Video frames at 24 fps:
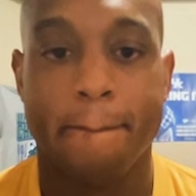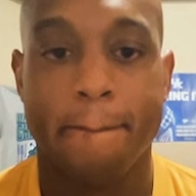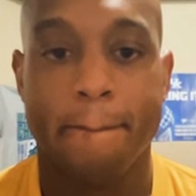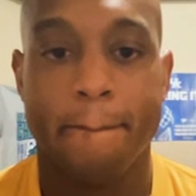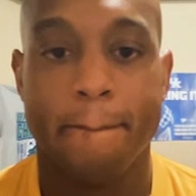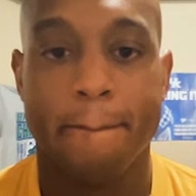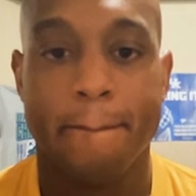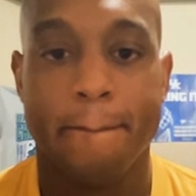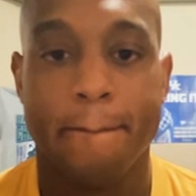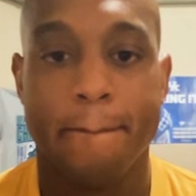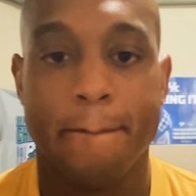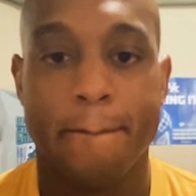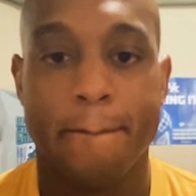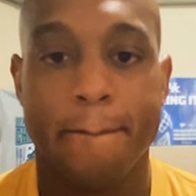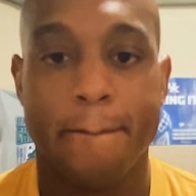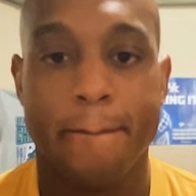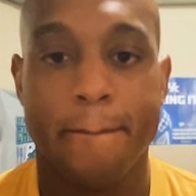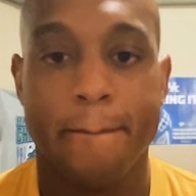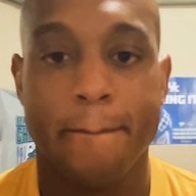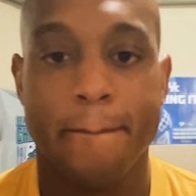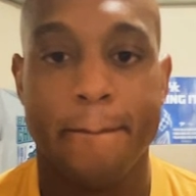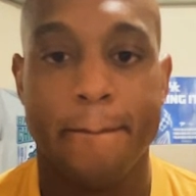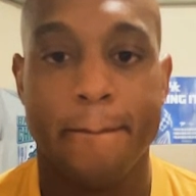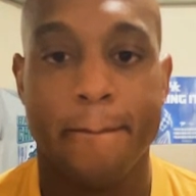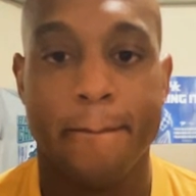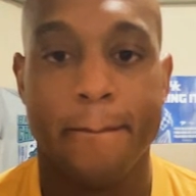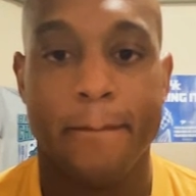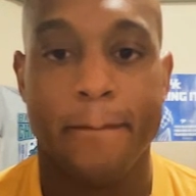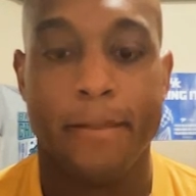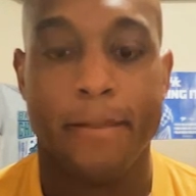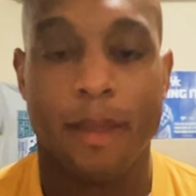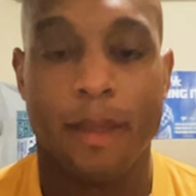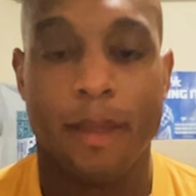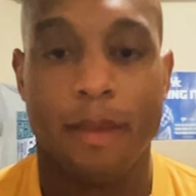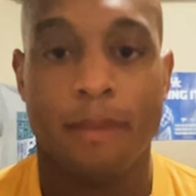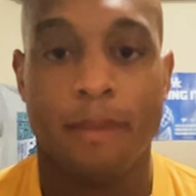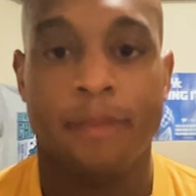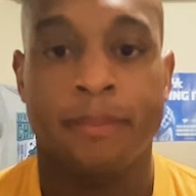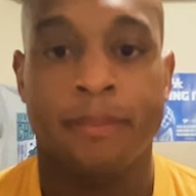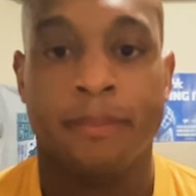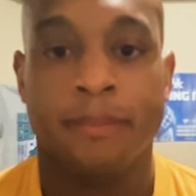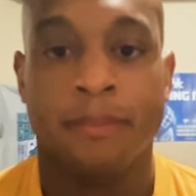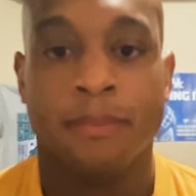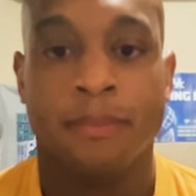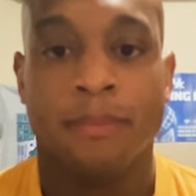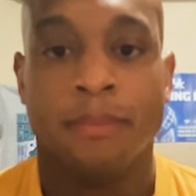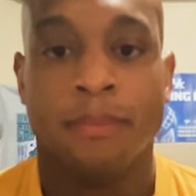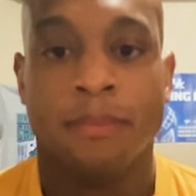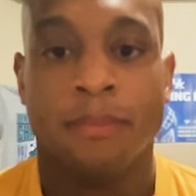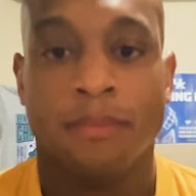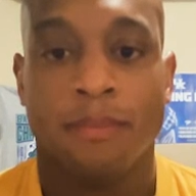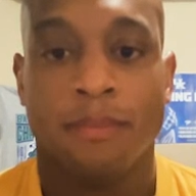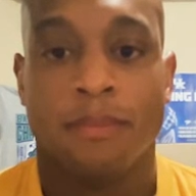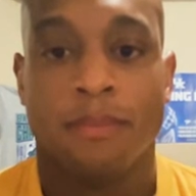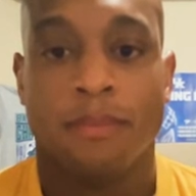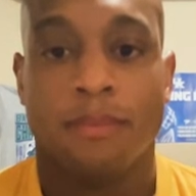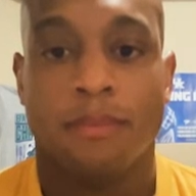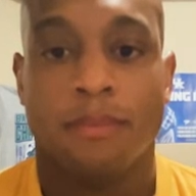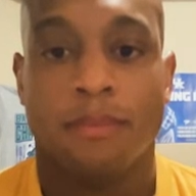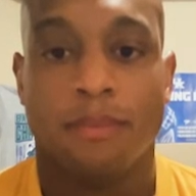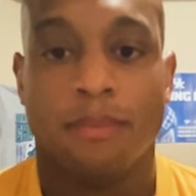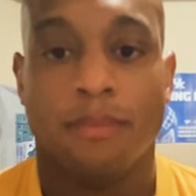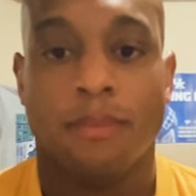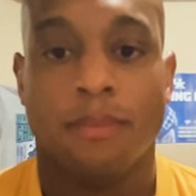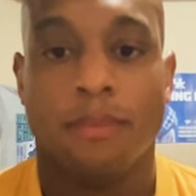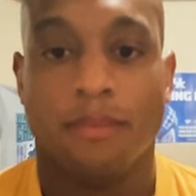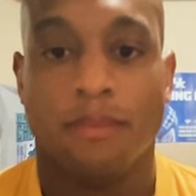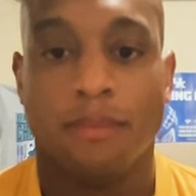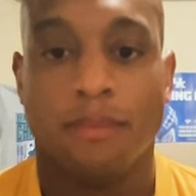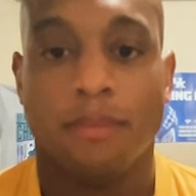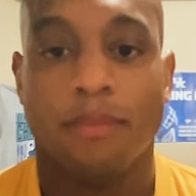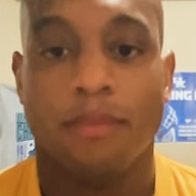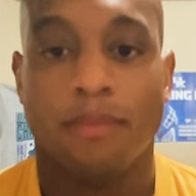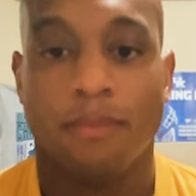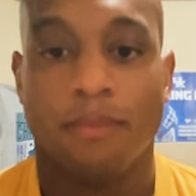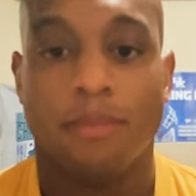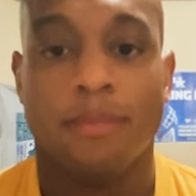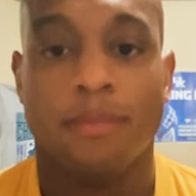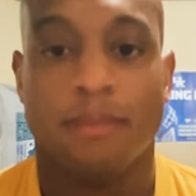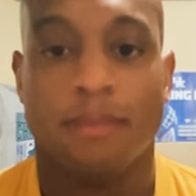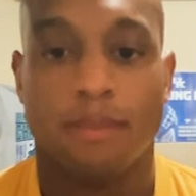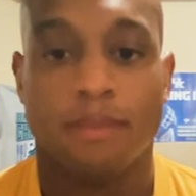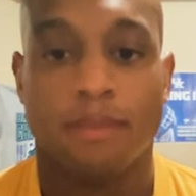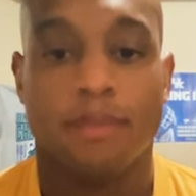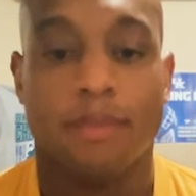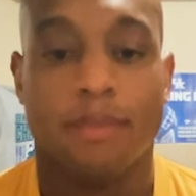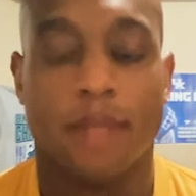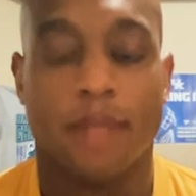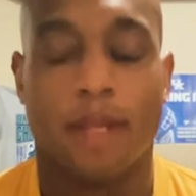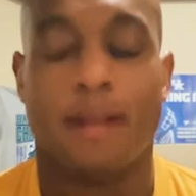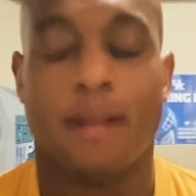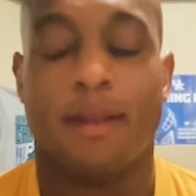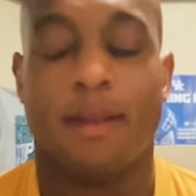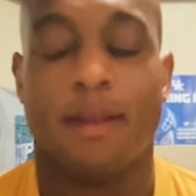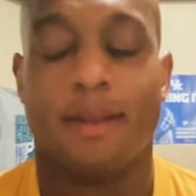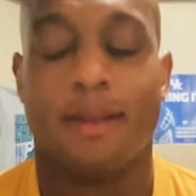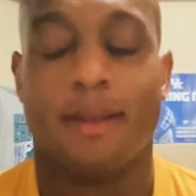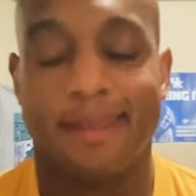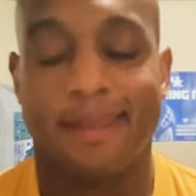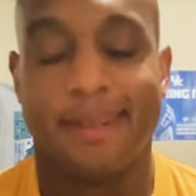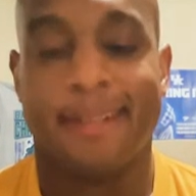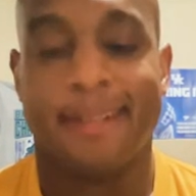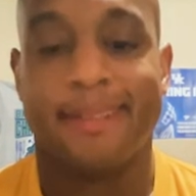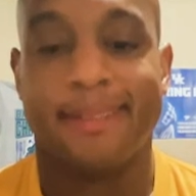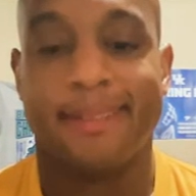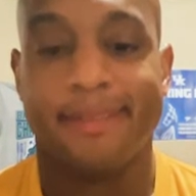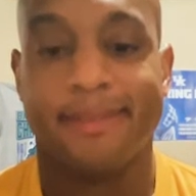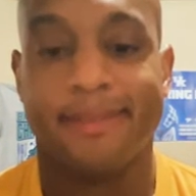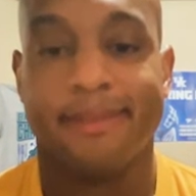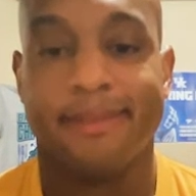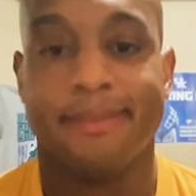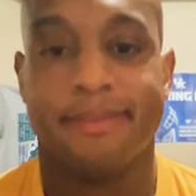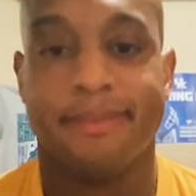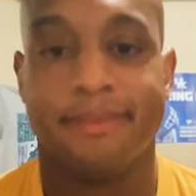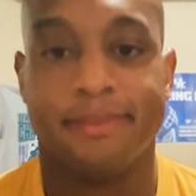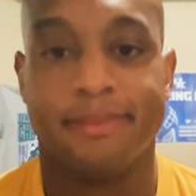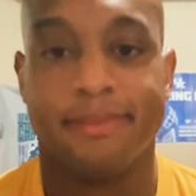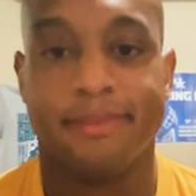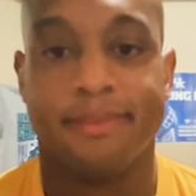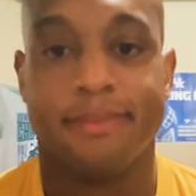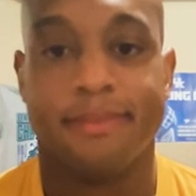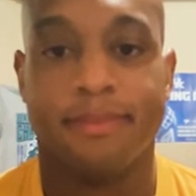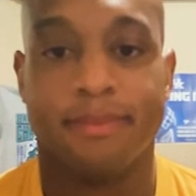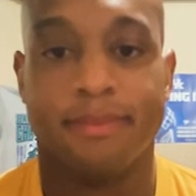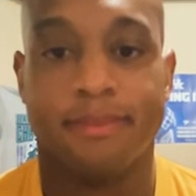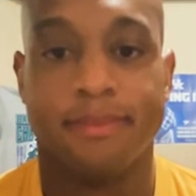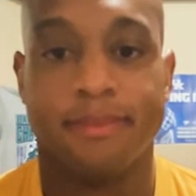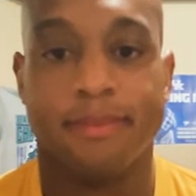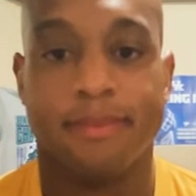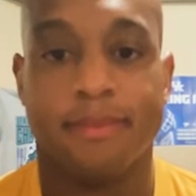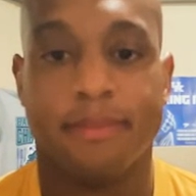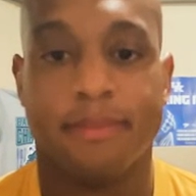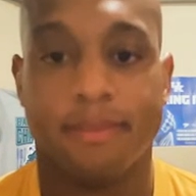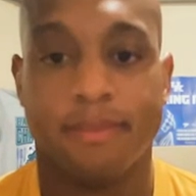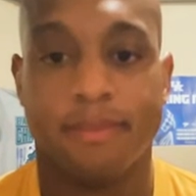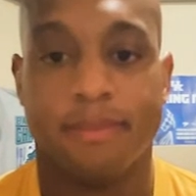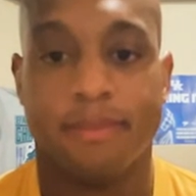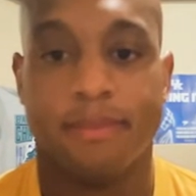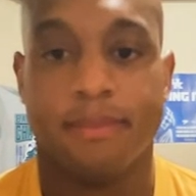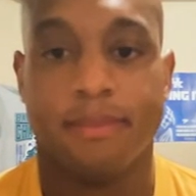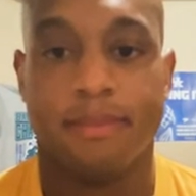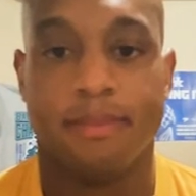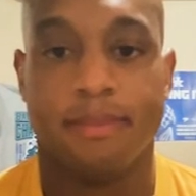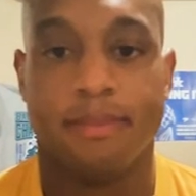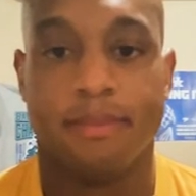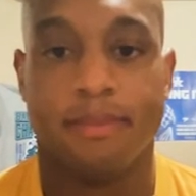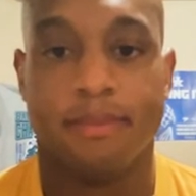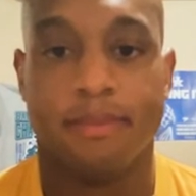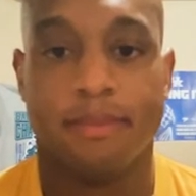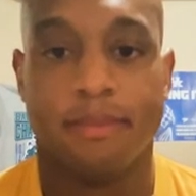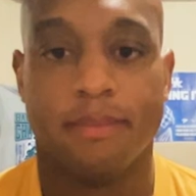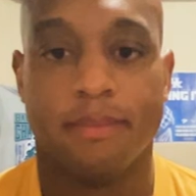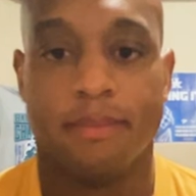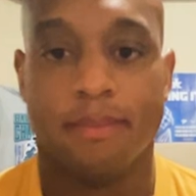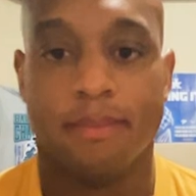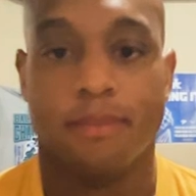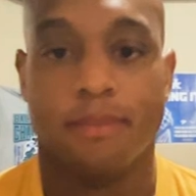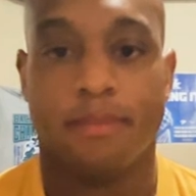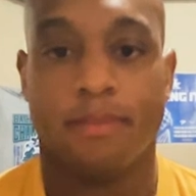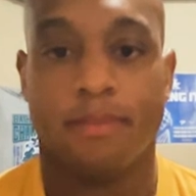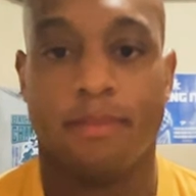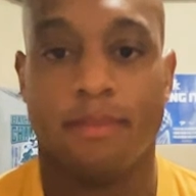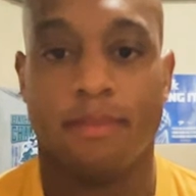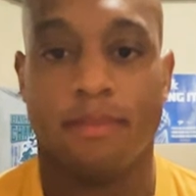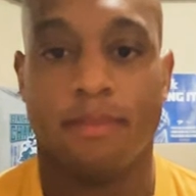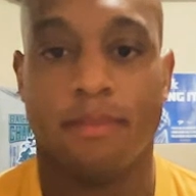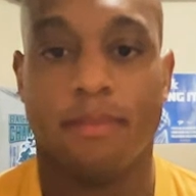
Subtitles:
[no speech]